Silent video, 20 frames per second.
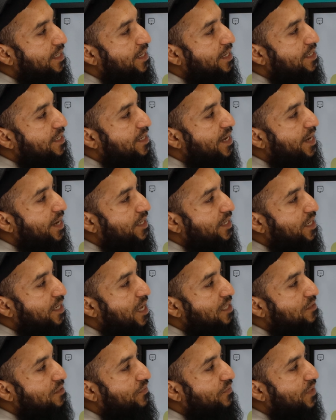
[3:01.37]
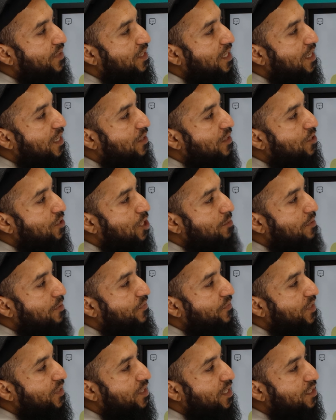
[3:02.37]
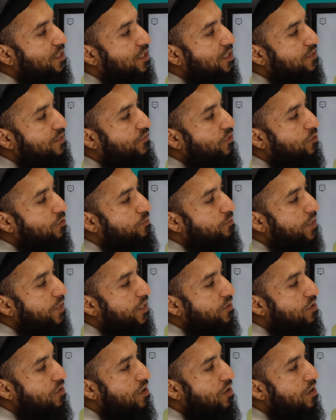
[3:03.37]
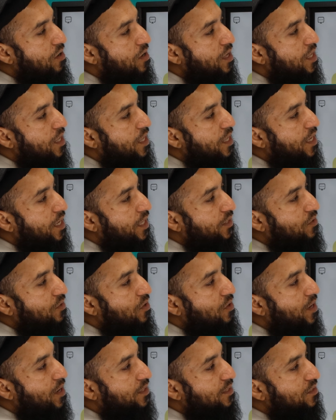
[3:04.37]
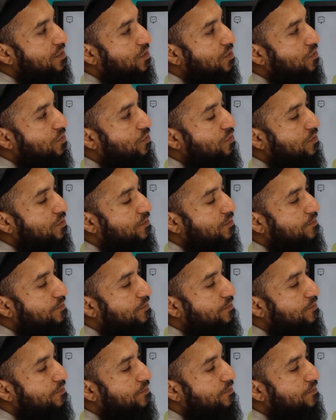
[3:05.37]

letter, it has fatha on top of it, it is followed by ra, and ra has a sukoon.